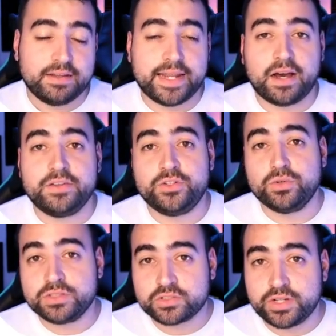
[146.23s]
Now on
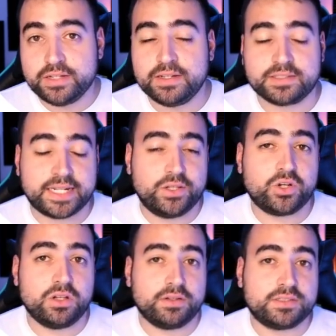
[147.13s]
your screen, it's gonna
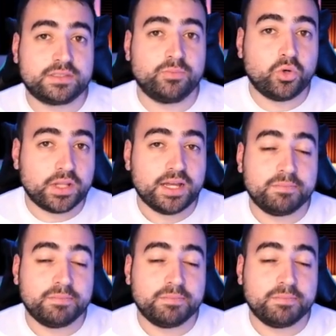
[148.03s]
look a lot smaller,